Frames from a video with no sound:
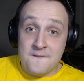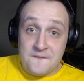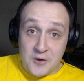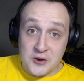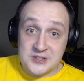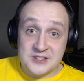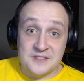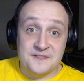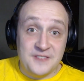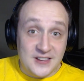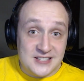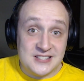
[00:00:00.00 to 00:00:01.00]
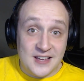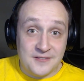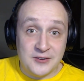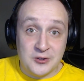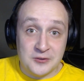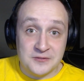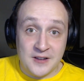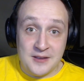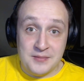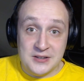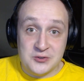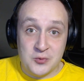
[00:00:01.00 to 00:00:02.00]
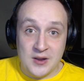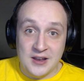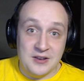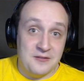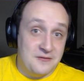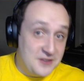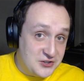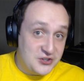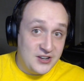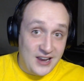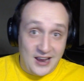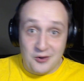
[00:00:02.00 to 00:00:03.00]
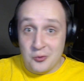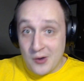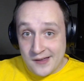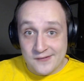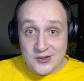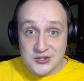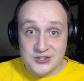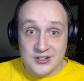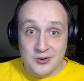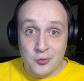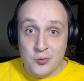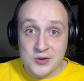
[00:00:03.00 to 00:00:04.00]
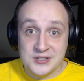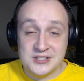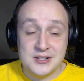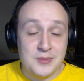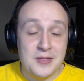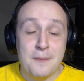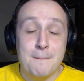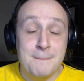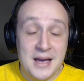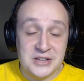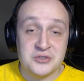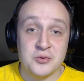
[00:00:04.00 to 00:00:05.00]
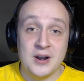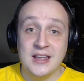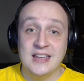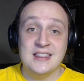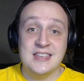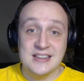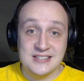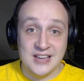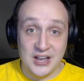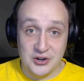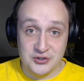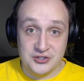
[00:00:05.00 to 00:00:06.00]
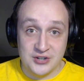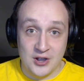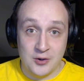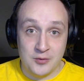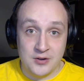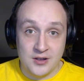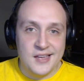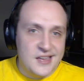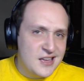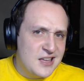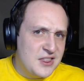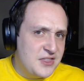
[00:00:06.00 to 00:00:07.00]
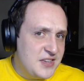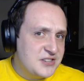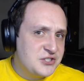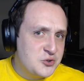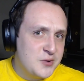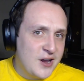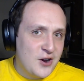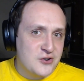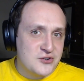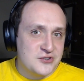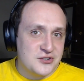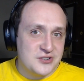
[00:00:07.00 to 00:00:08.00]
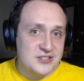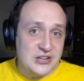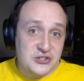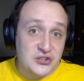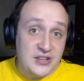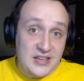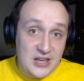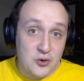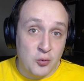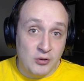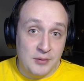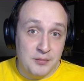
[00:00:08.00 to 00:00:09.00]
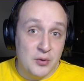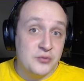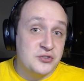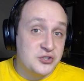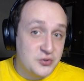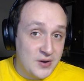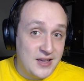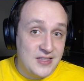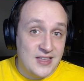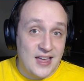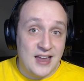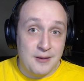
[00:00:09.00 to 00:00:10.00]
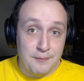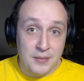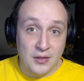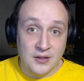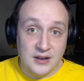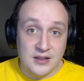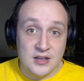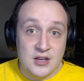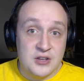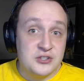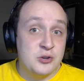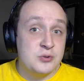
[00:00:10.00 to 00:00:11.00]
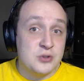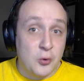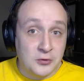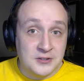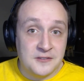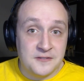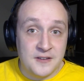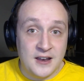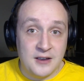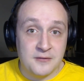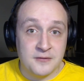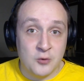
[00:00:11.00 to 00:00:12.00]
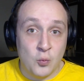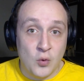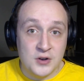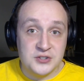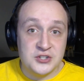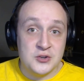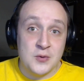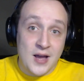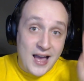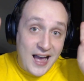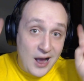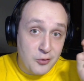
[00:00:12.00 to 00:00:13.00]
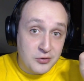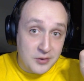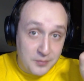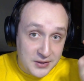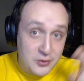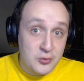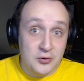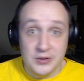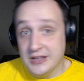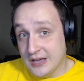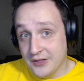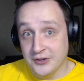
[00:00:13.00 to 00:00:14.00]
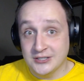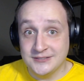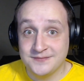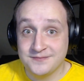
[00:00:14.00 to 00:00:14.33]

First, the philosophical fight between Vision and White Vision was some of the best writing in the entire show. These two characters are essentially equal in both strength and ability, so it was only fitting for one to outcomputer the other.